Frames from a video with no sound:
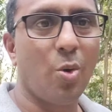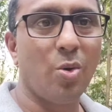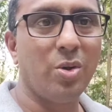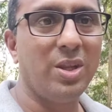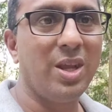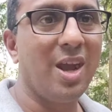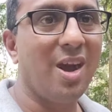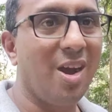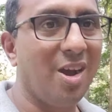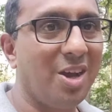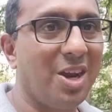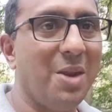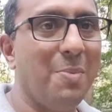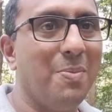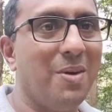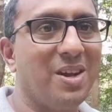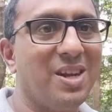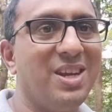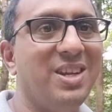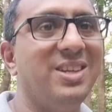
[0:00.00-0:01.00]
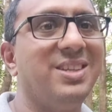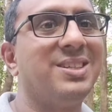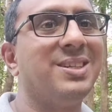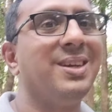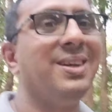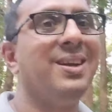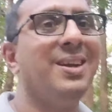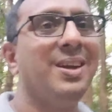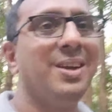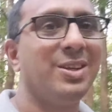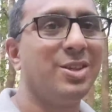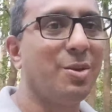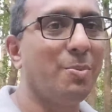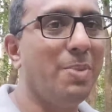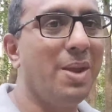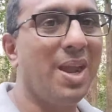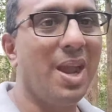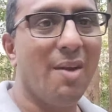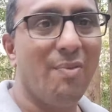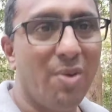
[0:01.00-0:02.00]
they are hungry monkeys. So be
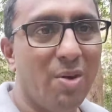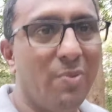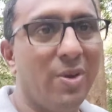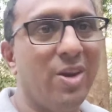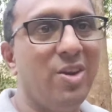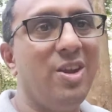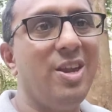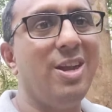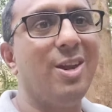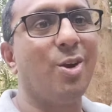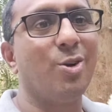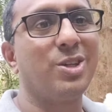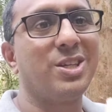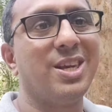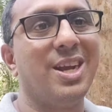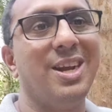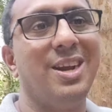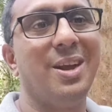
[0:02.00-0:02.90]
careful when you eat outside.